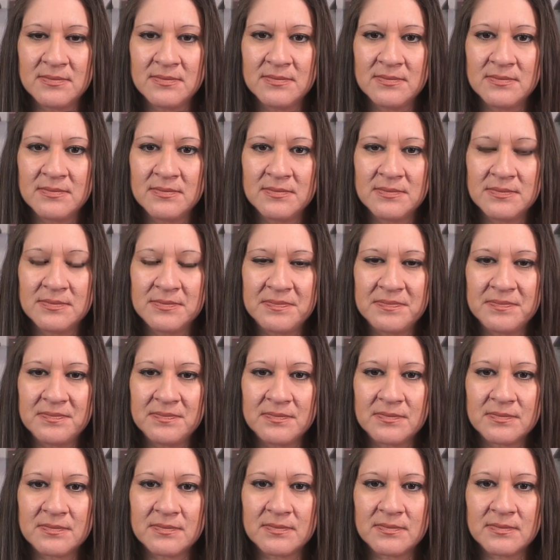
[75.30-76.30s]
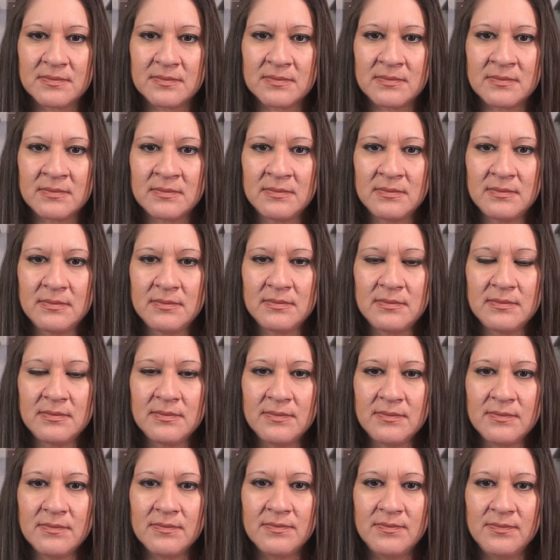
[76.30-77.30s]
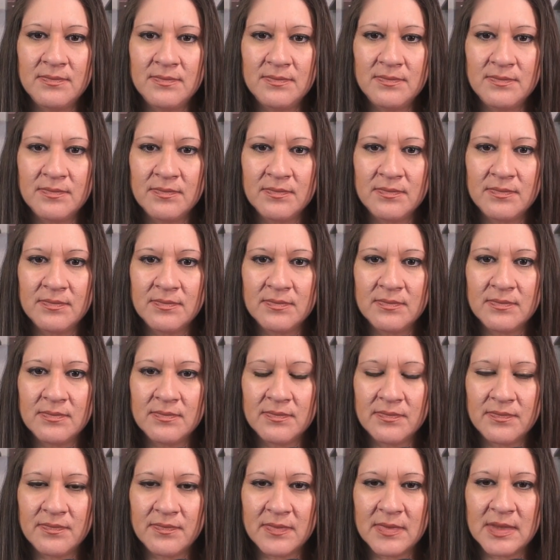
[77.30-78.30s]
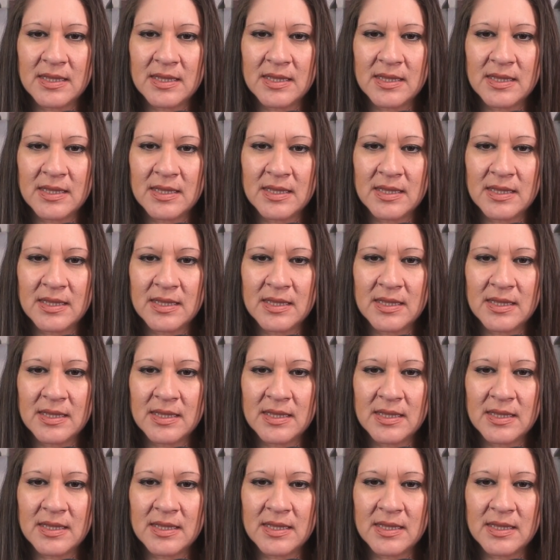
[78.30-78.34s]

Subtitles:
(silent)